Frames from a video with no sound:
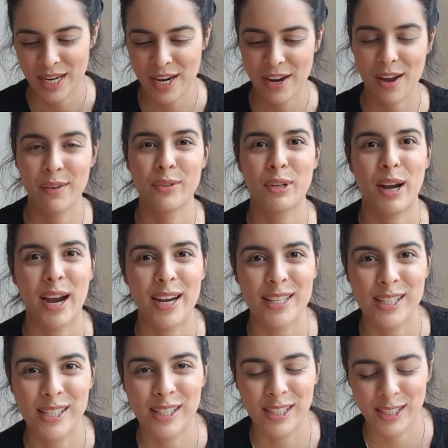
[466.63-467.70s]
of trying
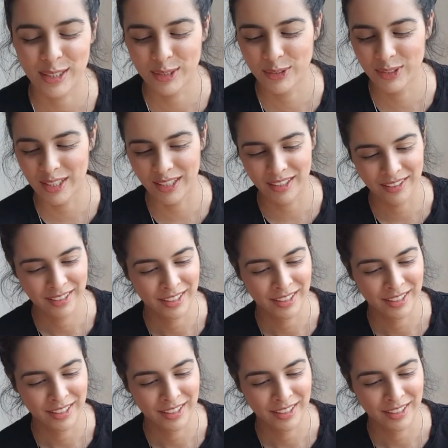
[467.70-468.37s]
to see Luna,